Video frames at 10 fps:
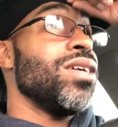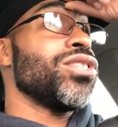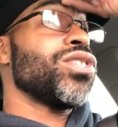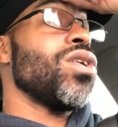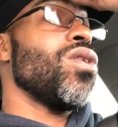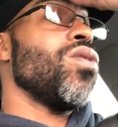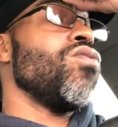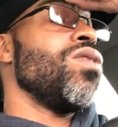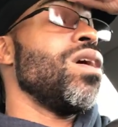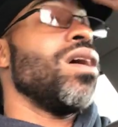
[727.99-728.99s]
So
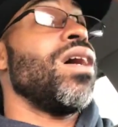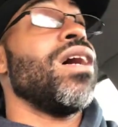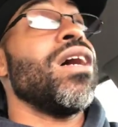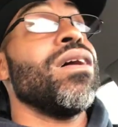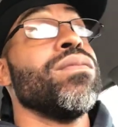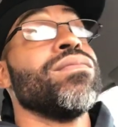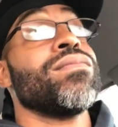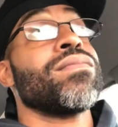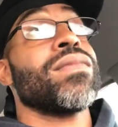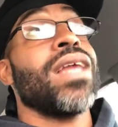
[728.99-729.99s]

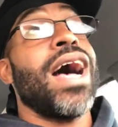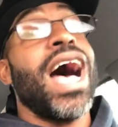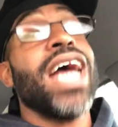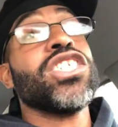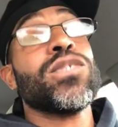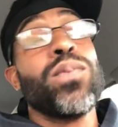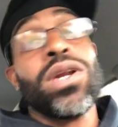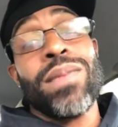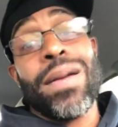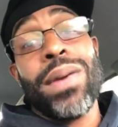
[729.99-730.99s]
I just put
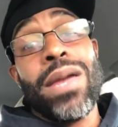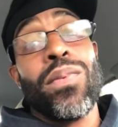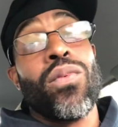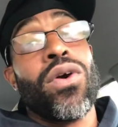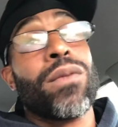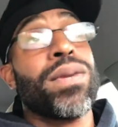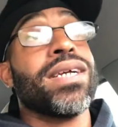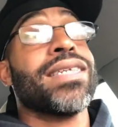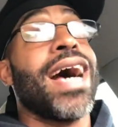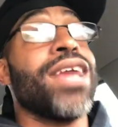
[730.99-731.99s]
in my paperwork
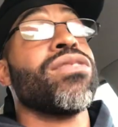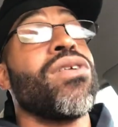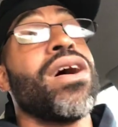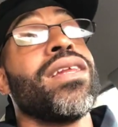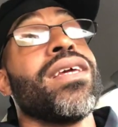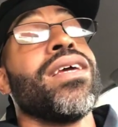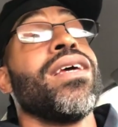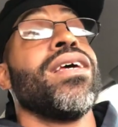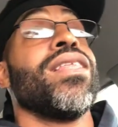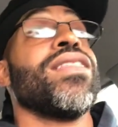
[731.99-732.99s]
because I thought
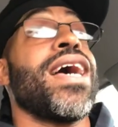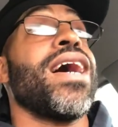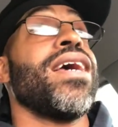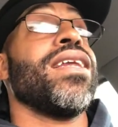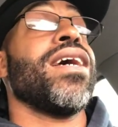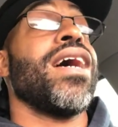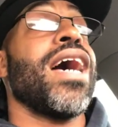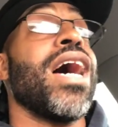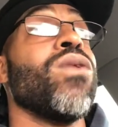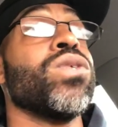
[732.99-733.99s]
that
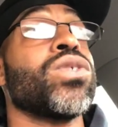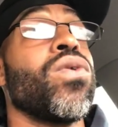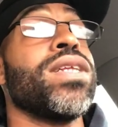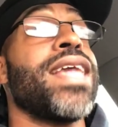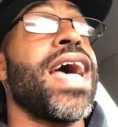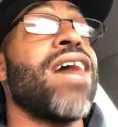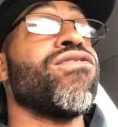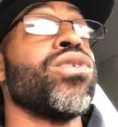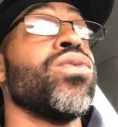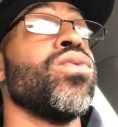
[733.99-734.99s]
I was going to have to.